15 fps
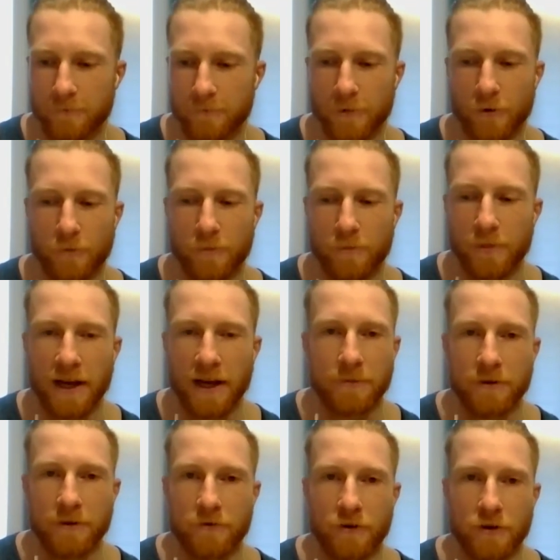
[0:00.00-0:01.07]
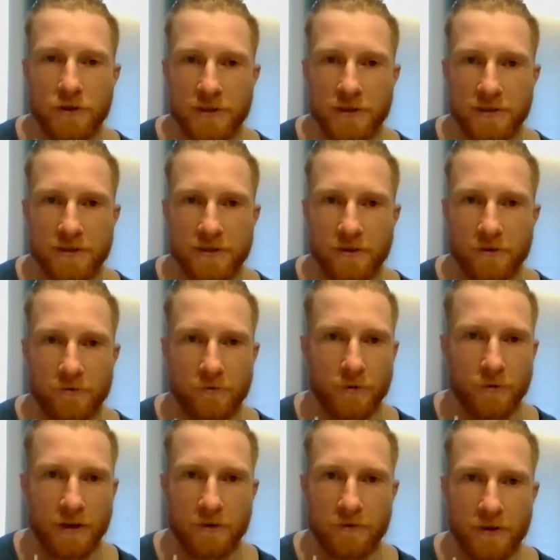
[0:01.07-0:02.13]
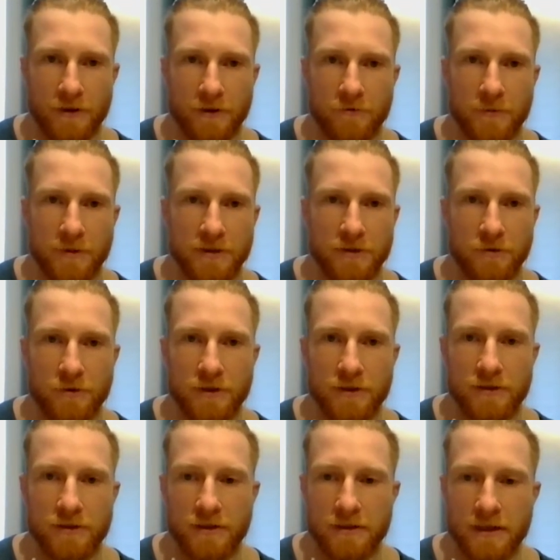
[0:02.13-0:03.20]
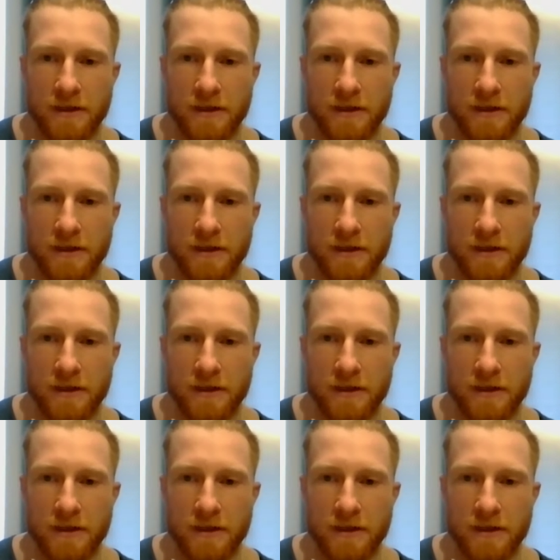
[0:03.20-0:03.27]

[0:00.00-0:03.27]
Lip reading: real baby versions of whatever you've been doing,